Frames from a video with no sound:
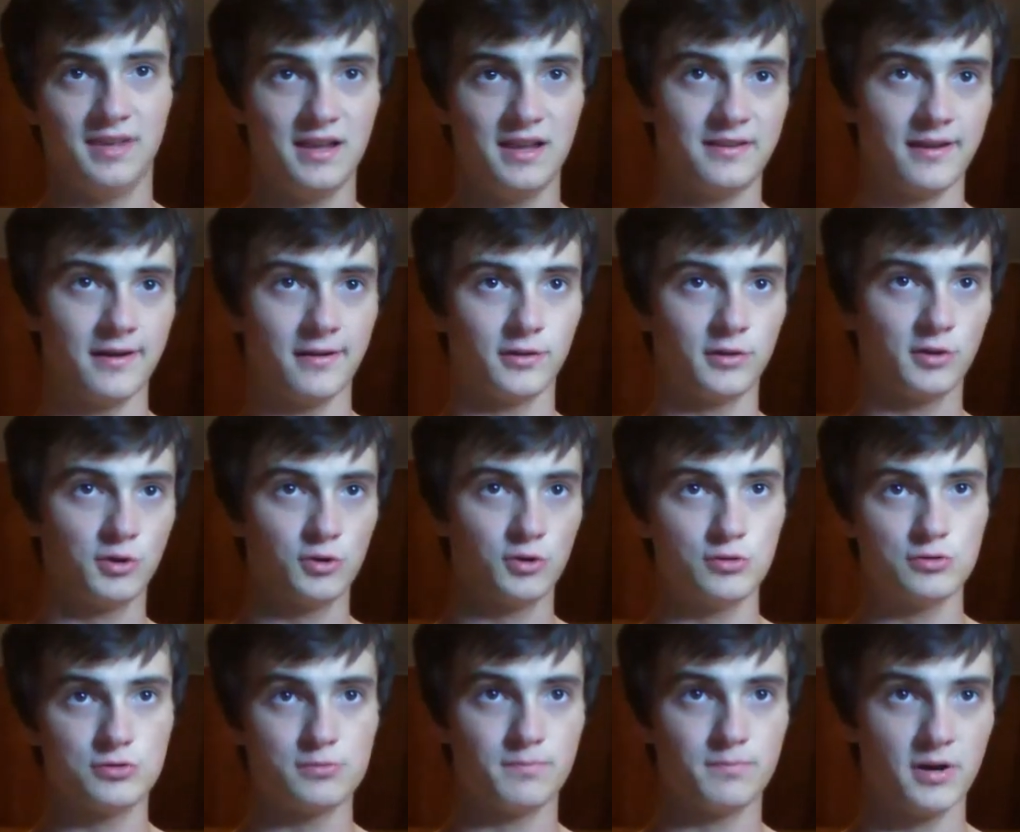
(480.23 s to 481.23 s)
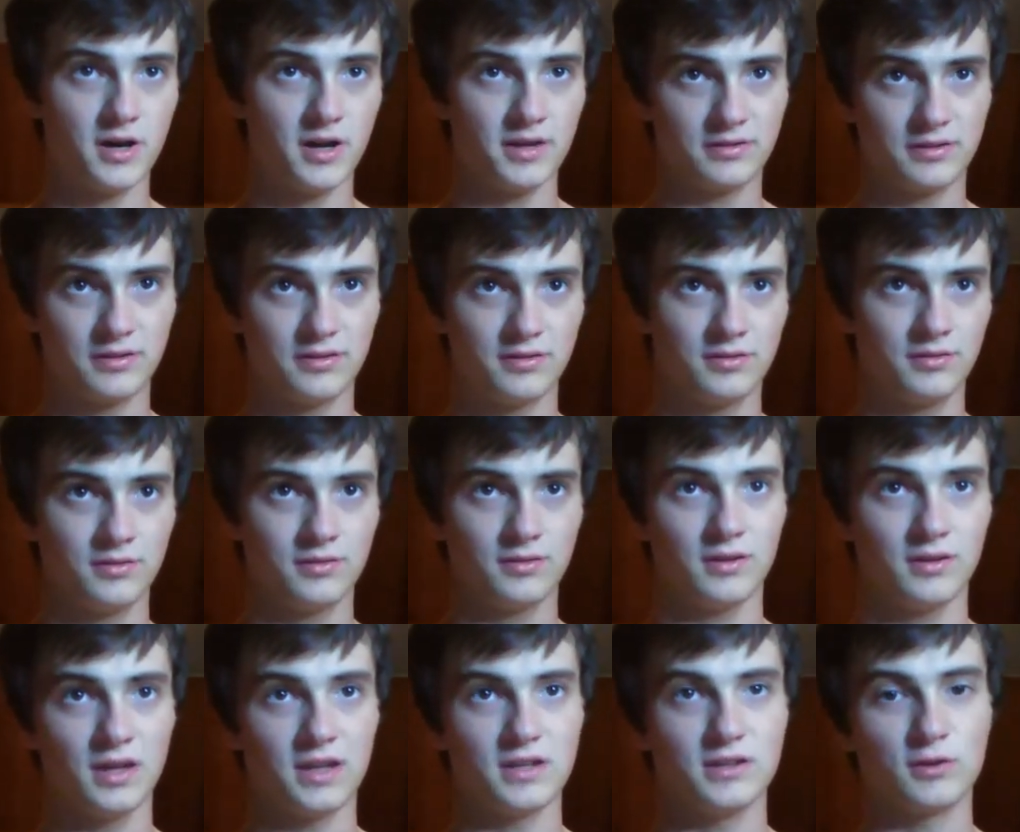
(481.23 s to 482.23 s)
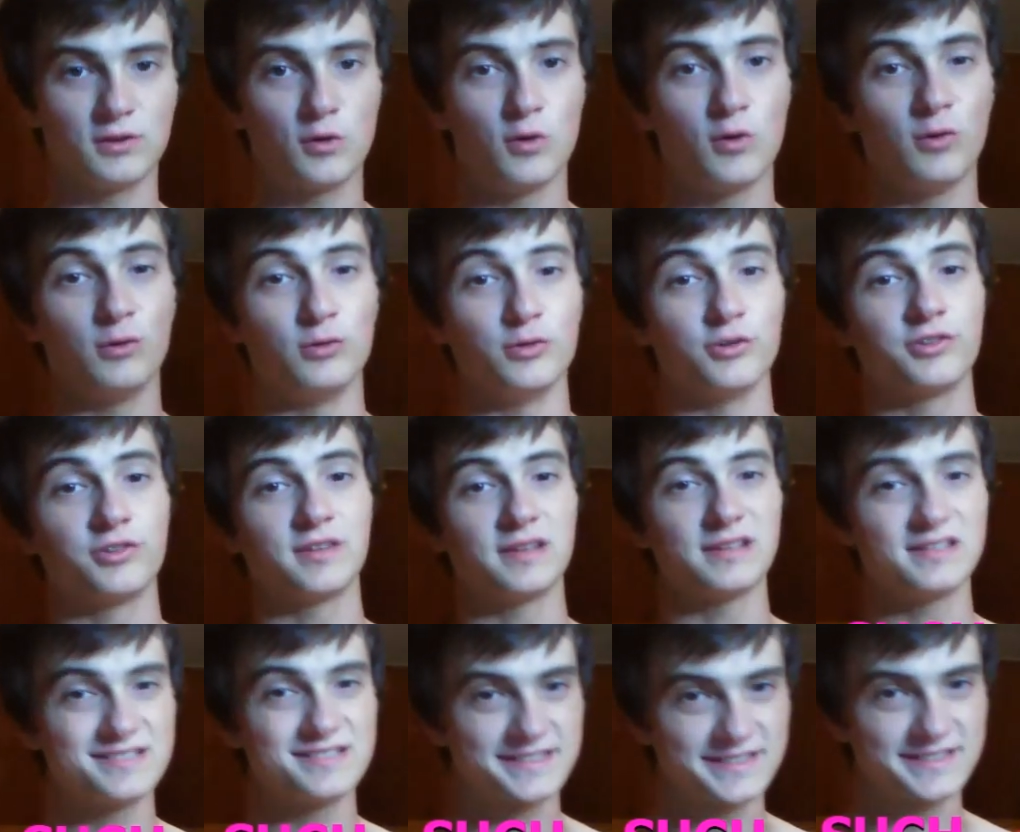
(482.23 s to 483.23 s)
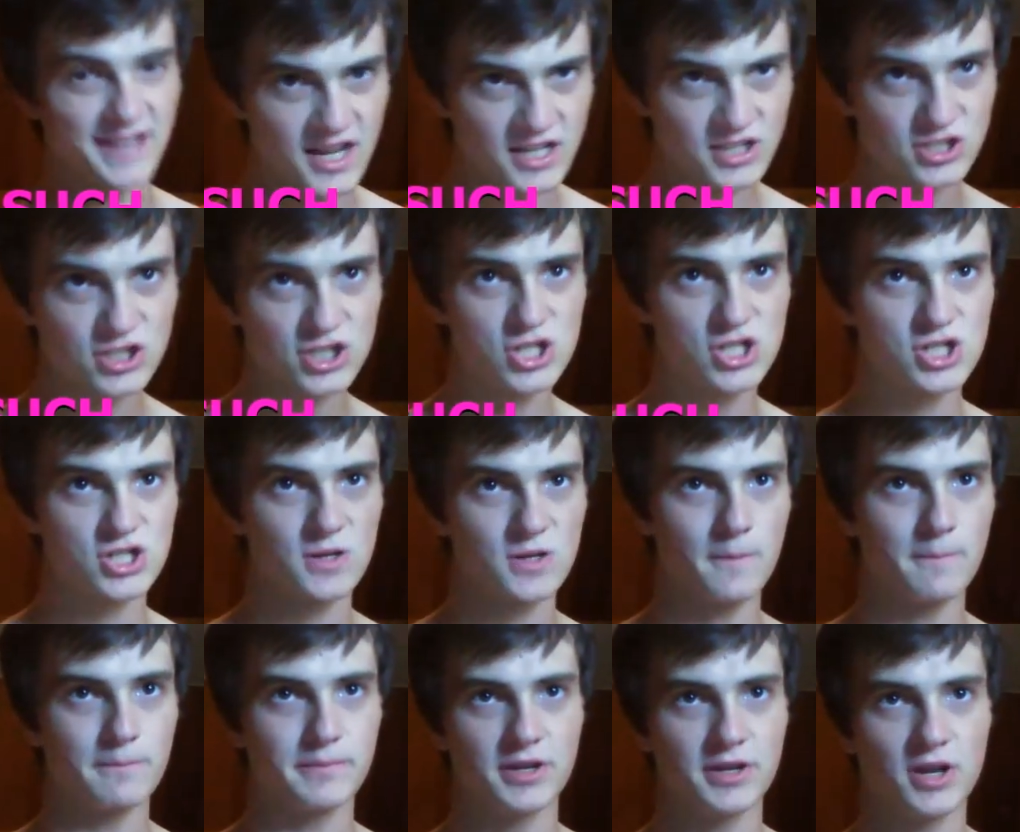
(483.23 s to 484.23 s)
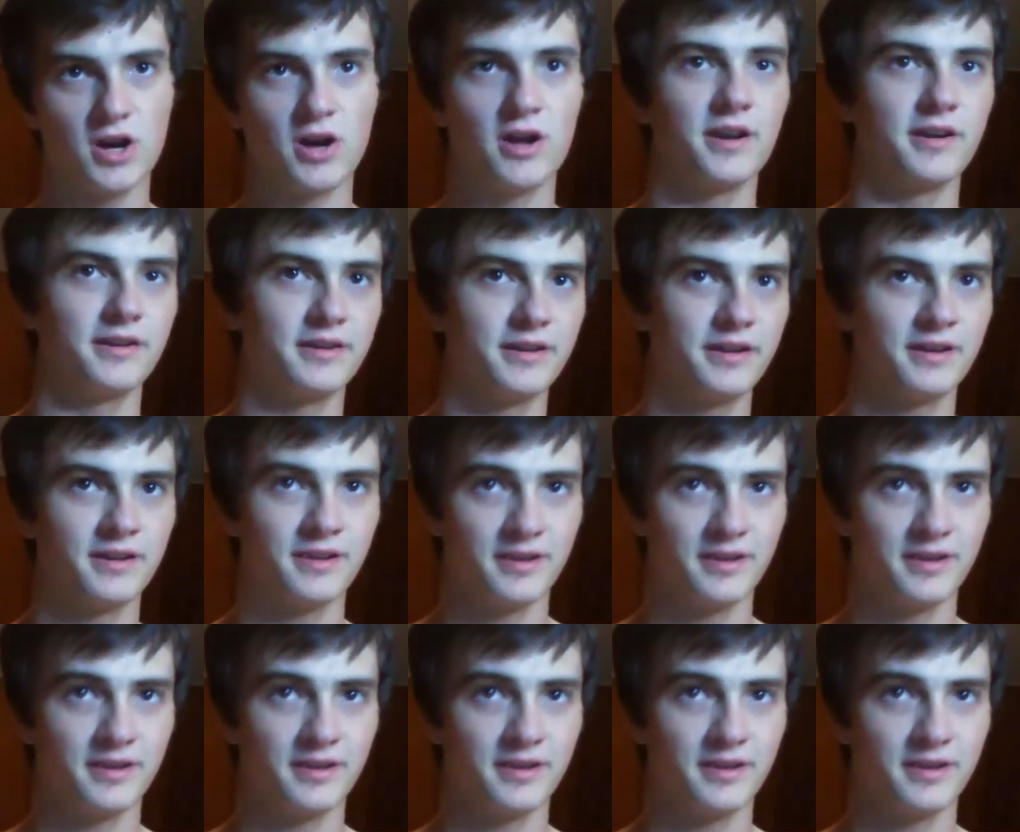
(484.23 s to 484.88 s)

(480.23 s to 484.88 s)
and take down huge bosses and goals such beyond.